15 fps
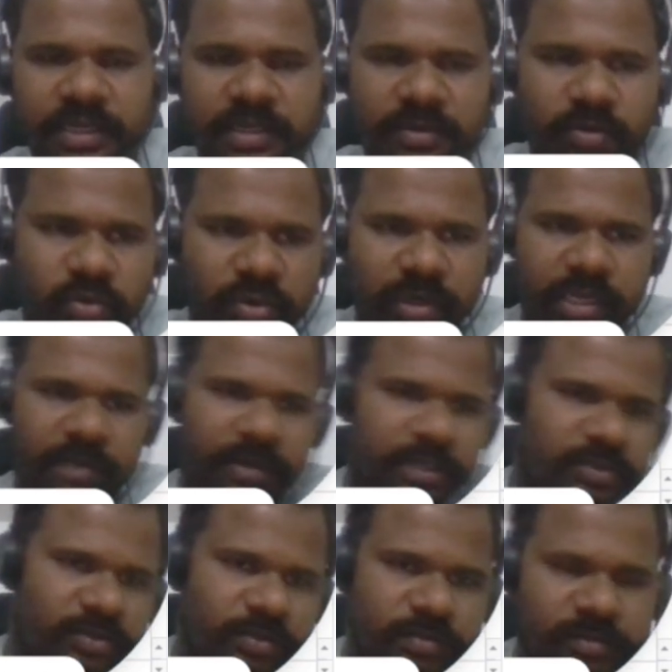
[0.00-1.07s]
in Google Drive
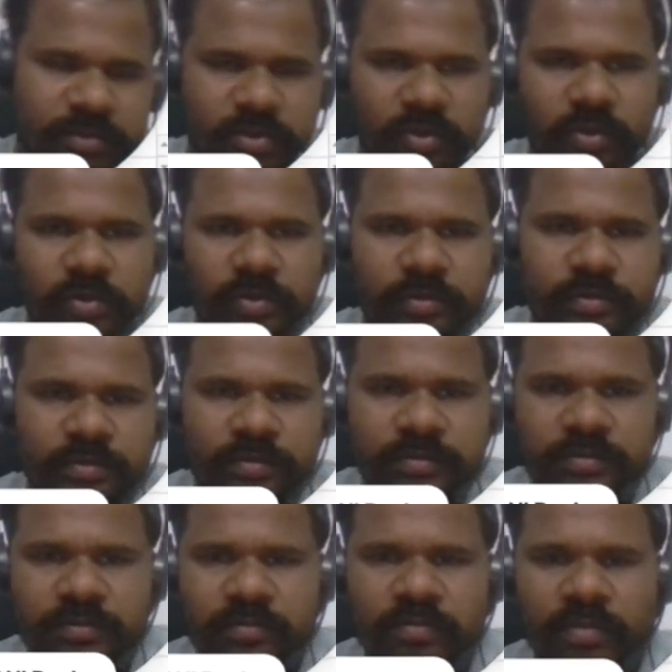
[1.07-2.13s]
also. So
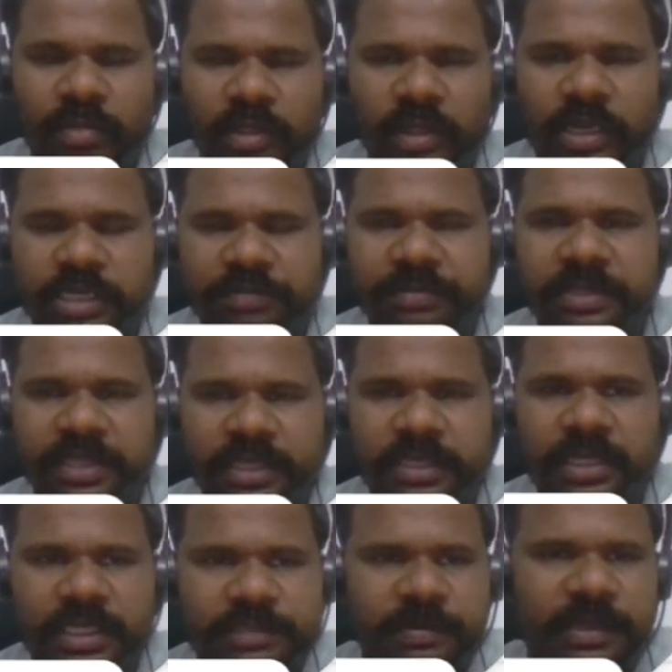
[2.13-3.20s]
let
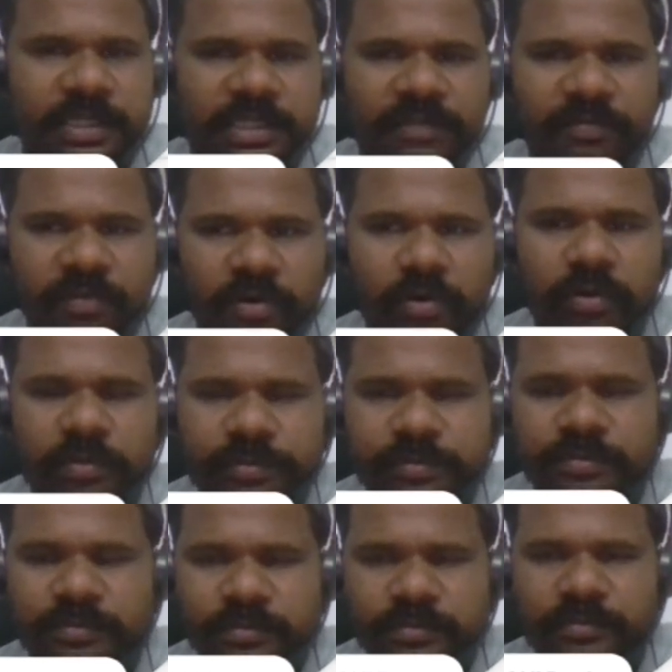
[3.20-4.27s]
me explain the flow.
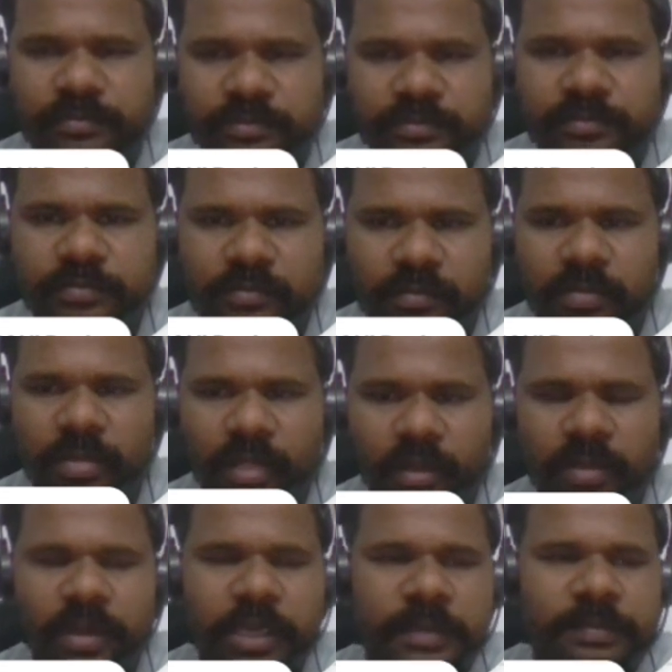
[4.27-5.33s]

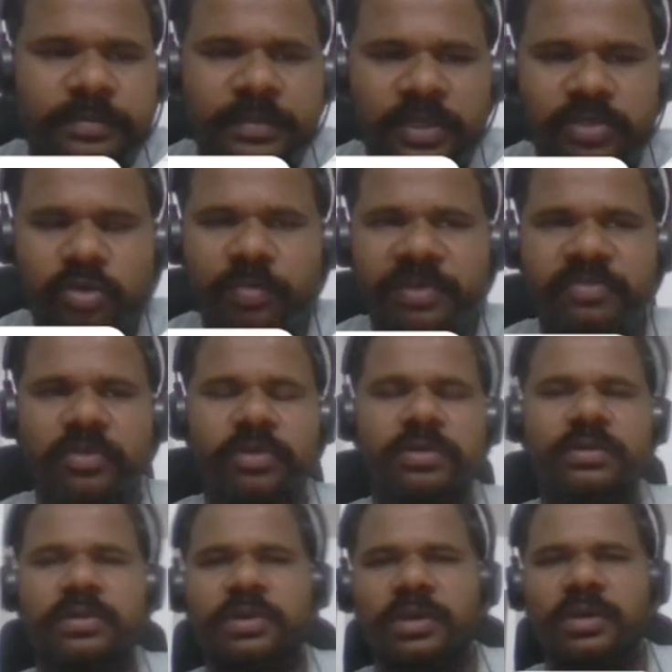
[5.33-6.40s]
Okay. So
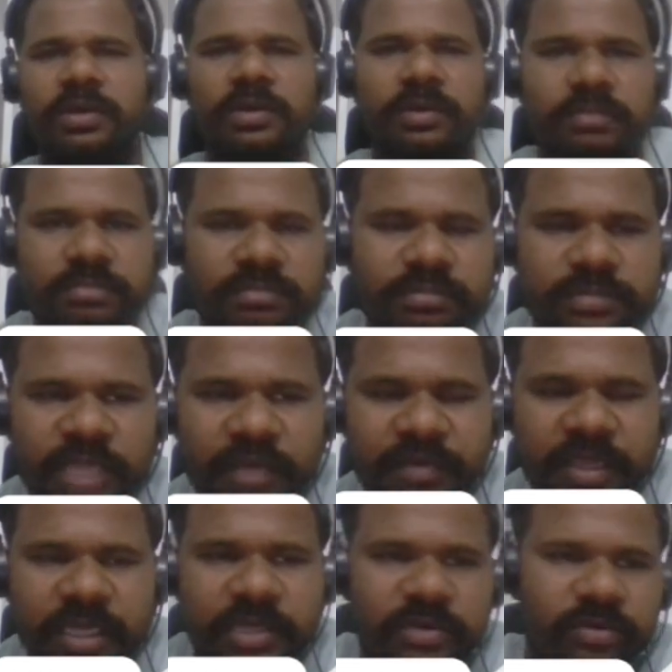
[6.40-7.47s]
before
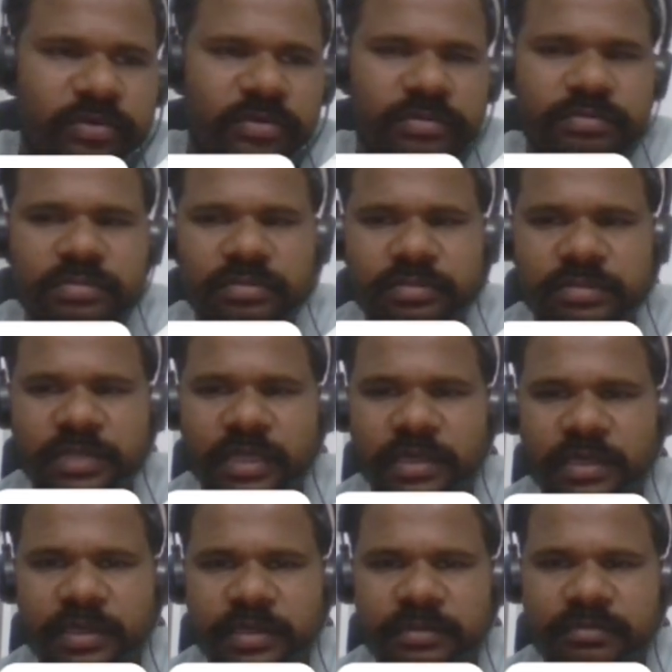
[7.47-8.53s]
diving into
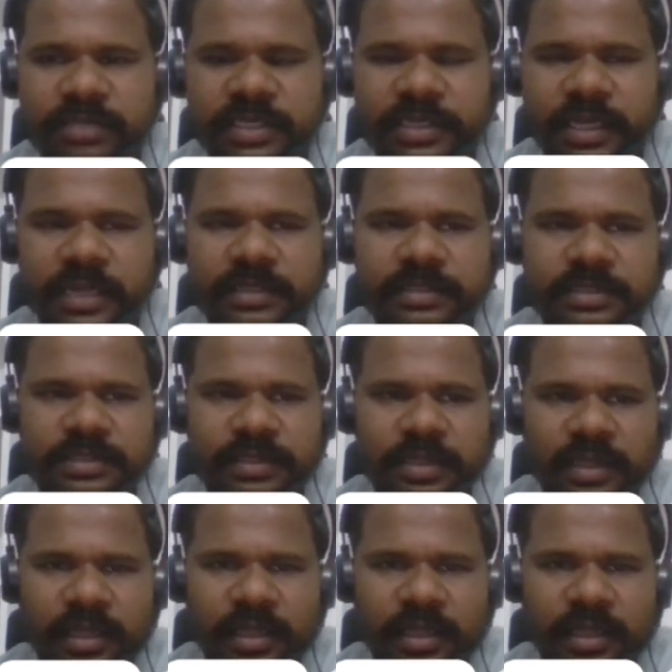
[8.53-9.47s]
the details,